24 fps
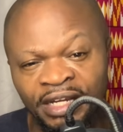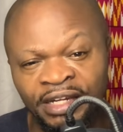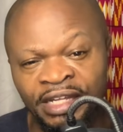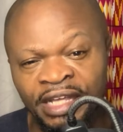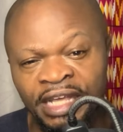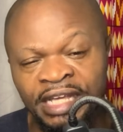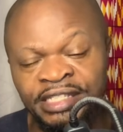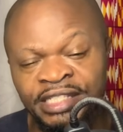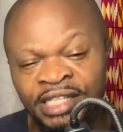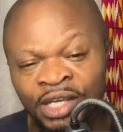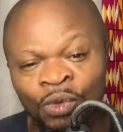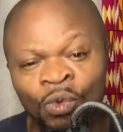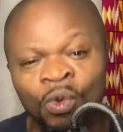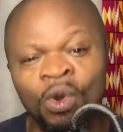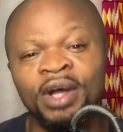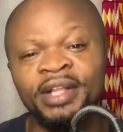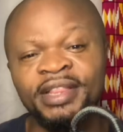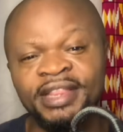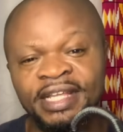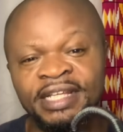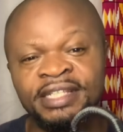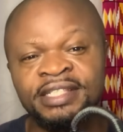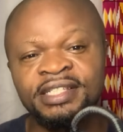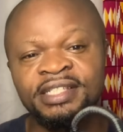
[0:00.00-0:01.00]
Is it
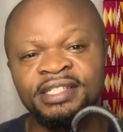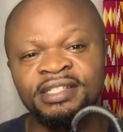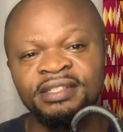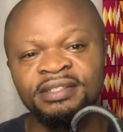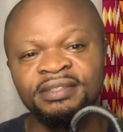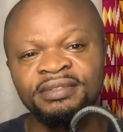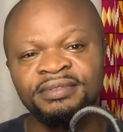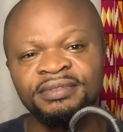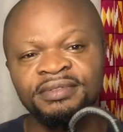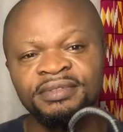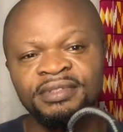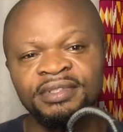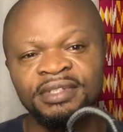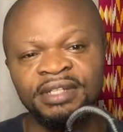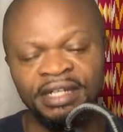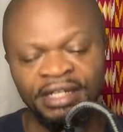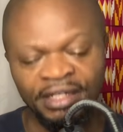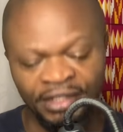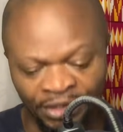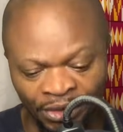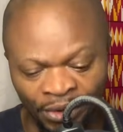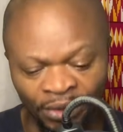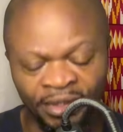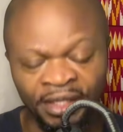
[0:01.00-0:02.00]
worth it? Do you